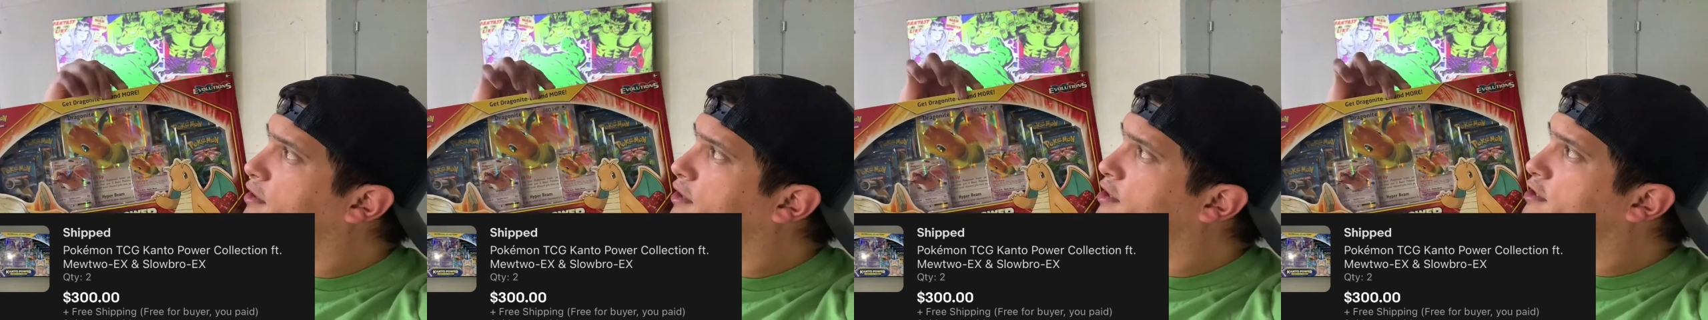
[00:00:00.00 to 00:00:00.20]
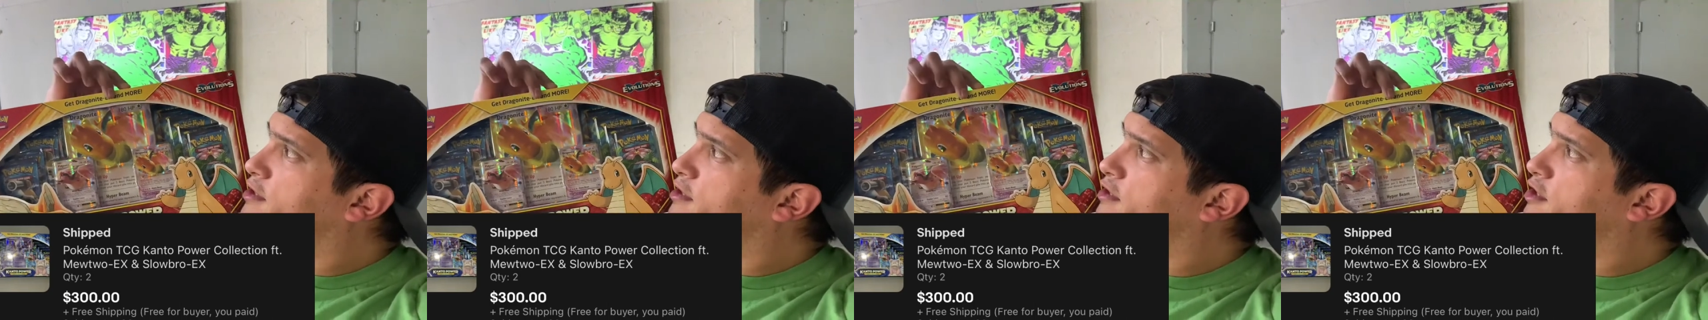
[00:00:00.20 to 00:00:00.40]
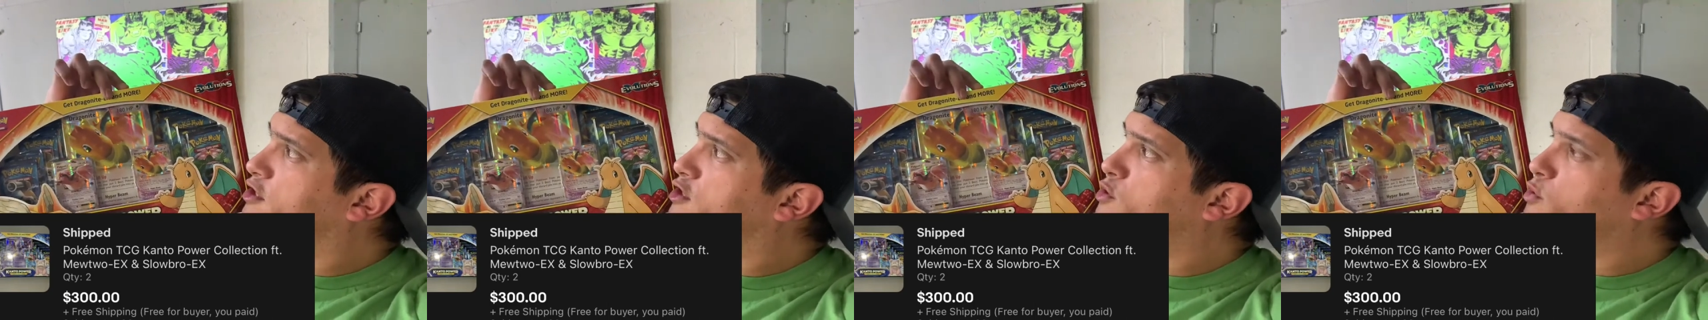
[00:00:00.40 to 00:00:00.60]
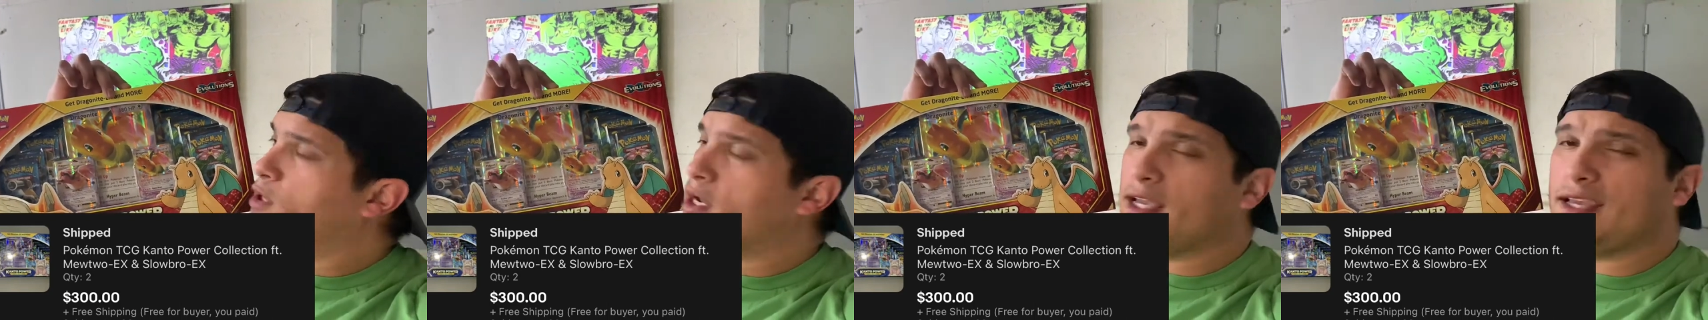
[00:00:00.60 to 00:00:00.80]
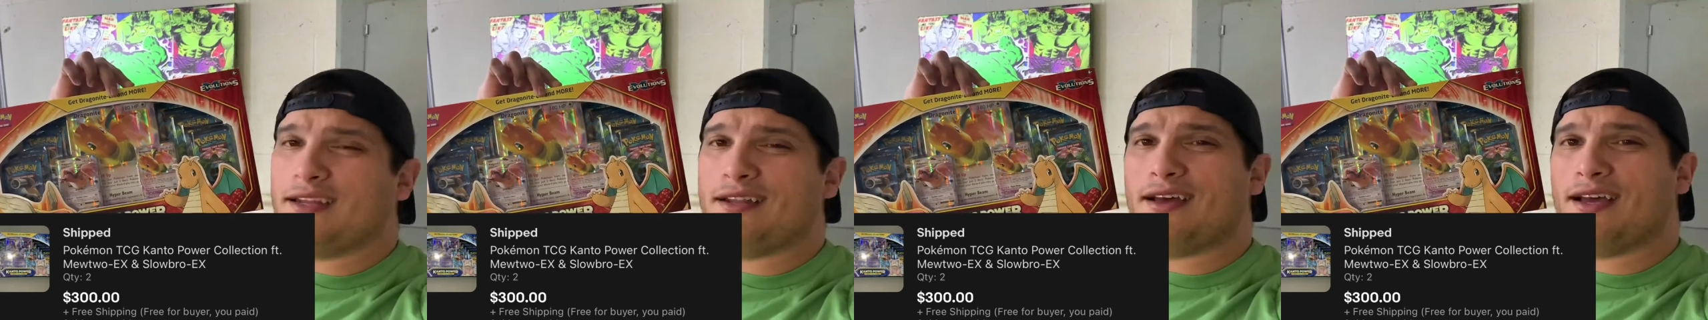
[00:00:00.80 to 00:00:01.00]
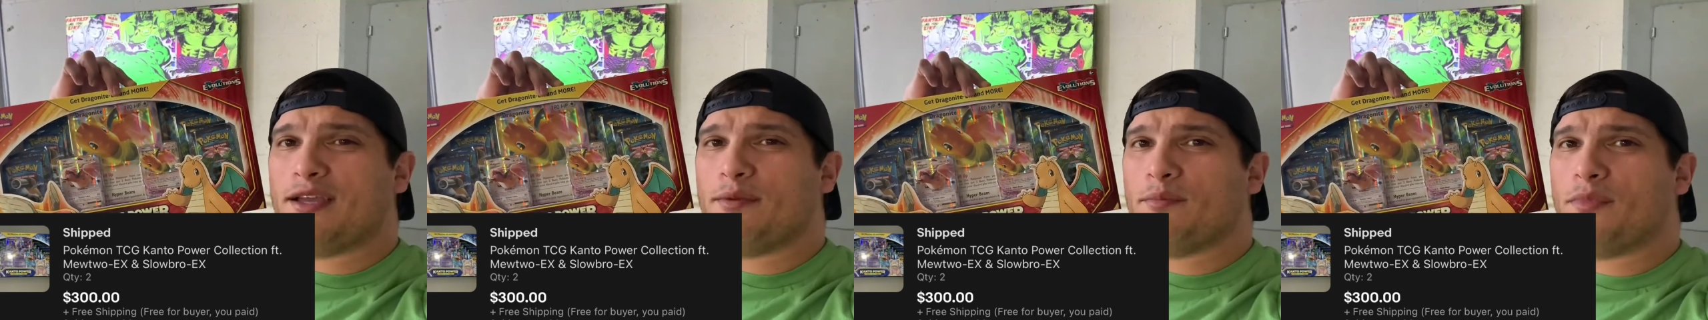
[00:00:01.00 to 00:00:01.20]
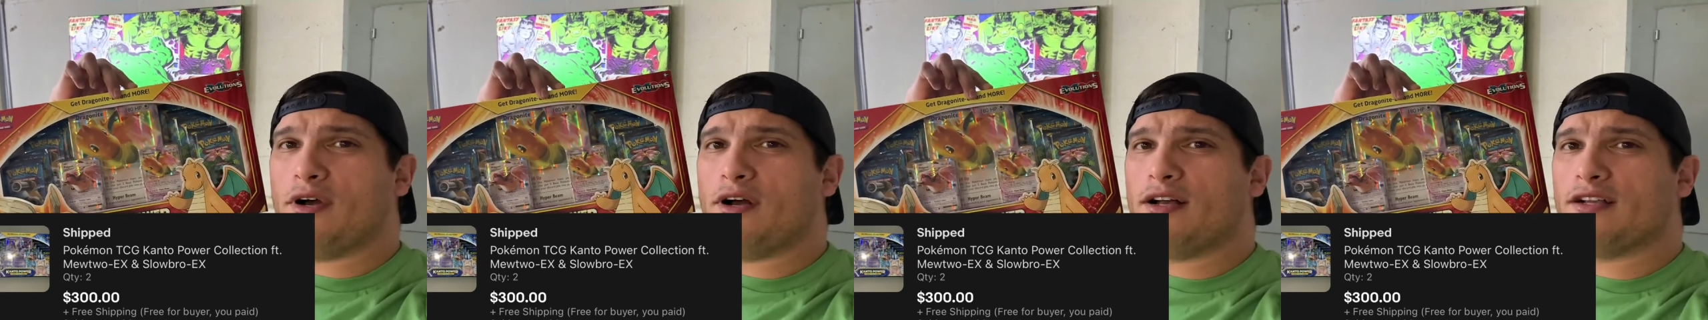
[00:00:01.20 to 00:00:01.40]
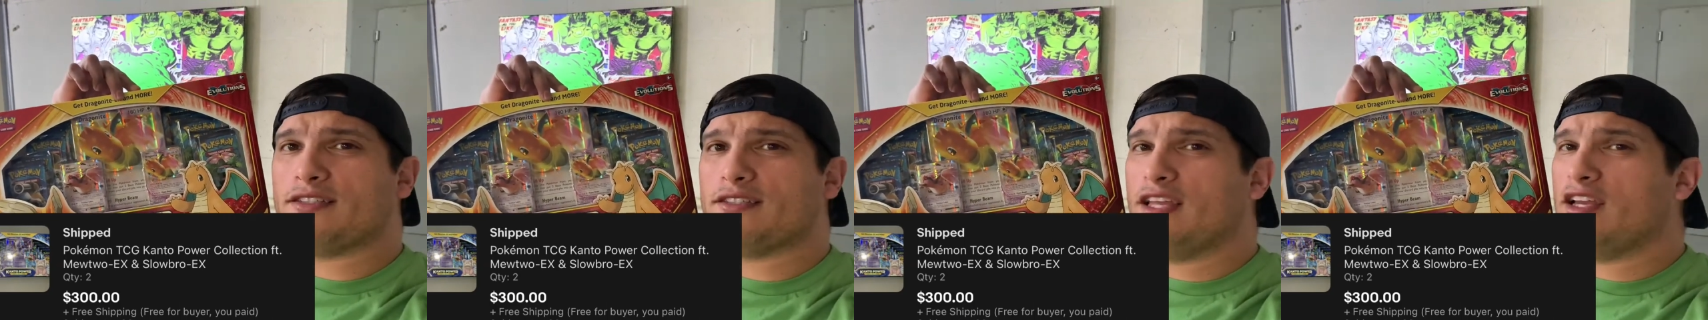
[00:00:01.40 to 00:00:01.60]
This is the Dragon Knight
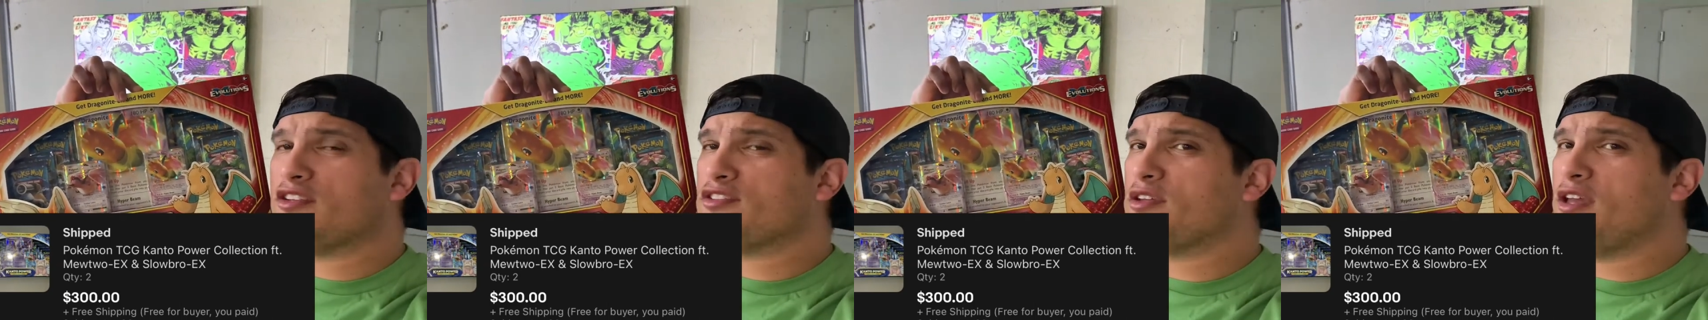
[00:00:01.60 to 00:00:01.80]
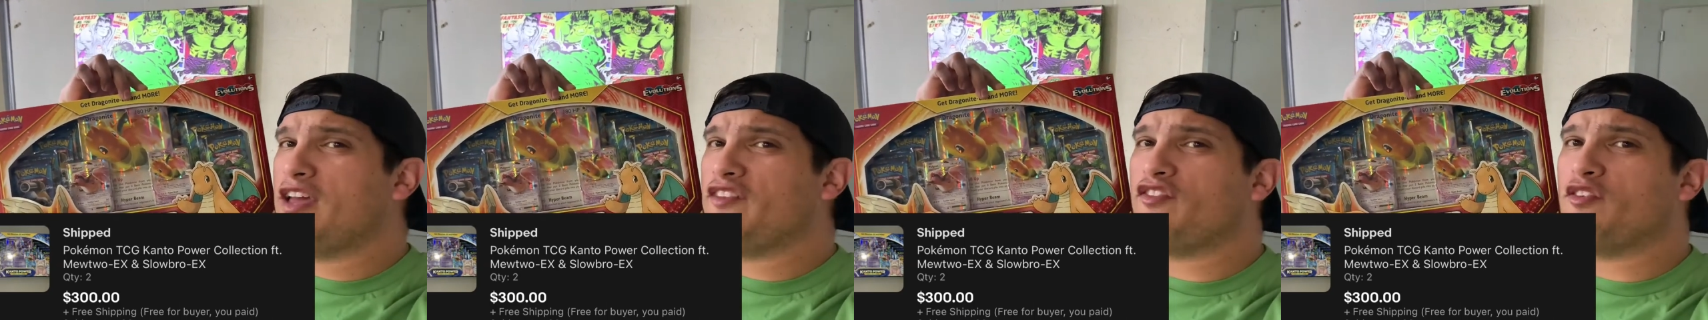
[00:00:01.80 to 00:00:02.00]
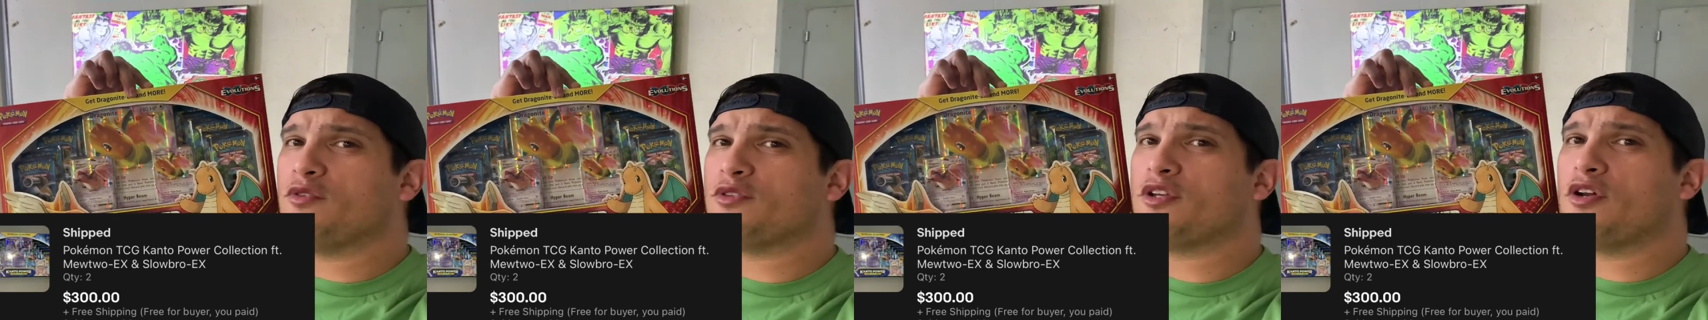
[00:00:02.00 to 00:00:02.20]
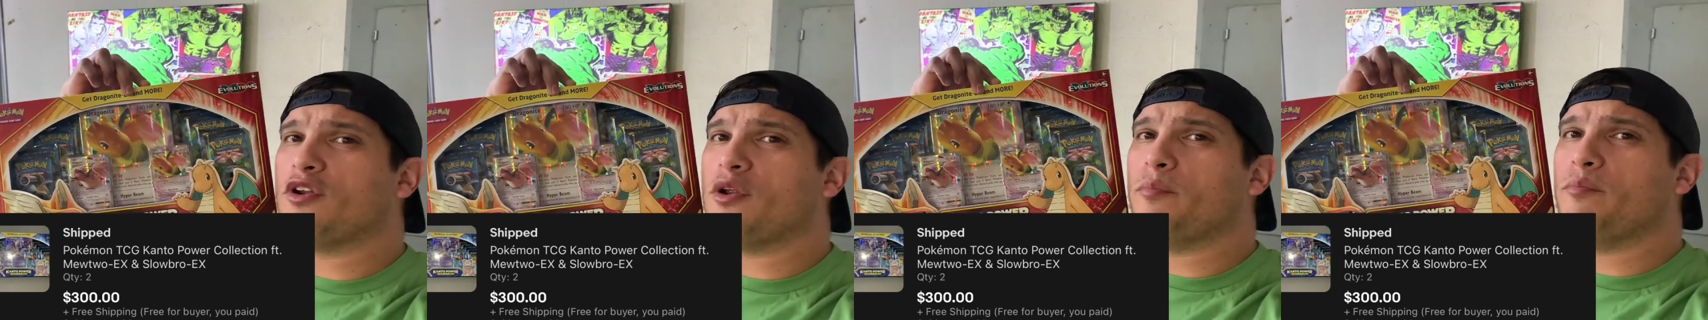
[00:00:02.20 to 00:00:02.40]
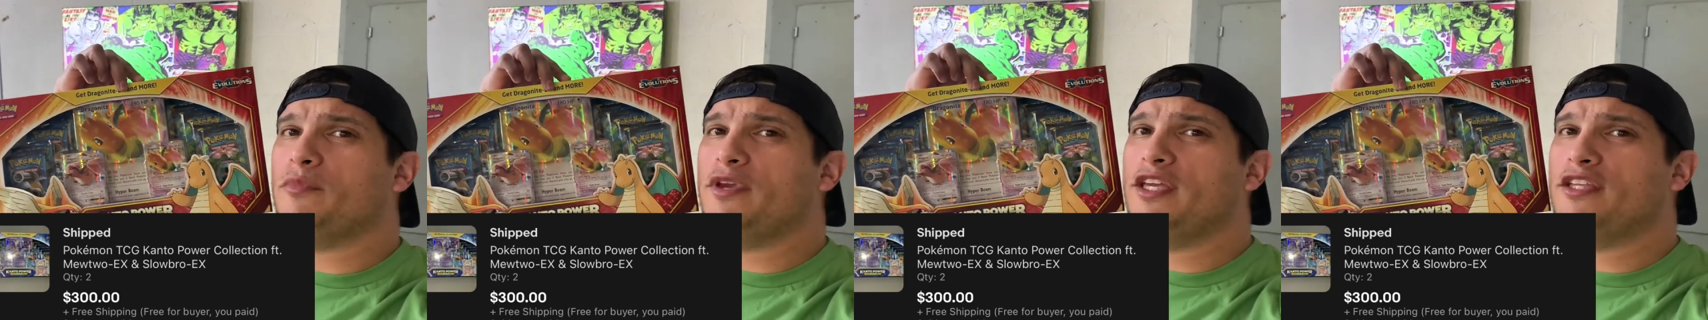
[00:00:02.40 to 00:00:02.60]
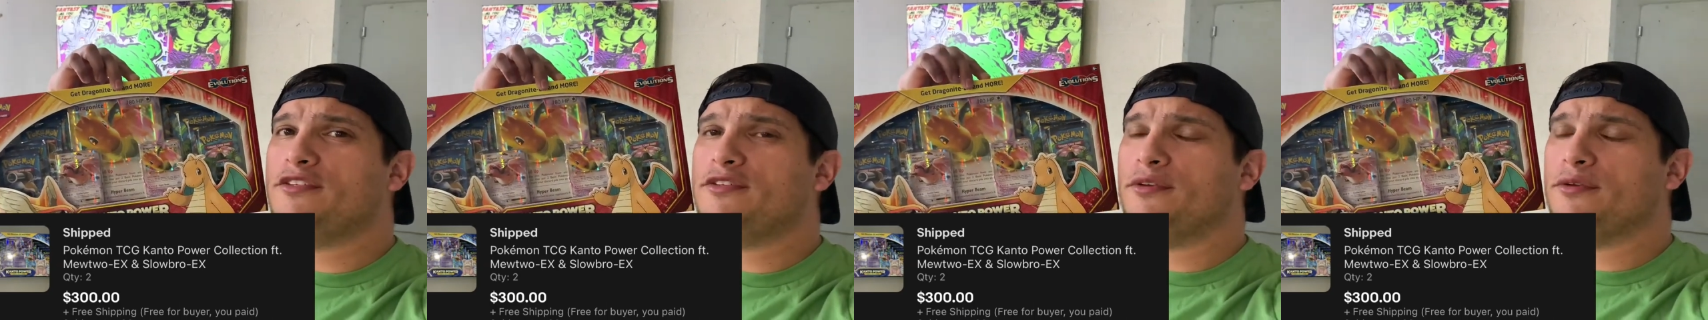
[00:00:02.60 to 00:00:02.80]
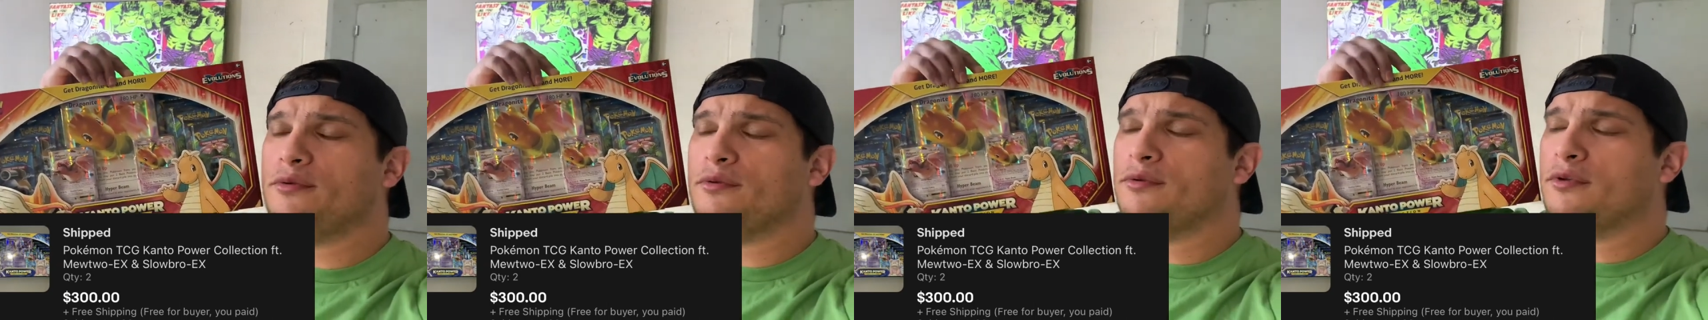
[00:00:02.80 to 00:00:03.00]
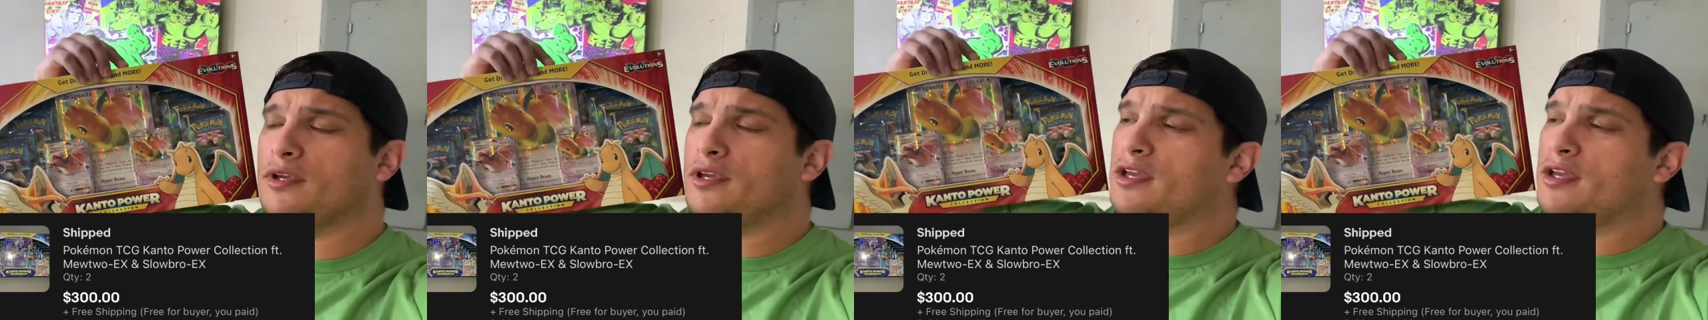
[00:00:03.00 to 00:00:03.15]
box. They also have what's called a Mitu.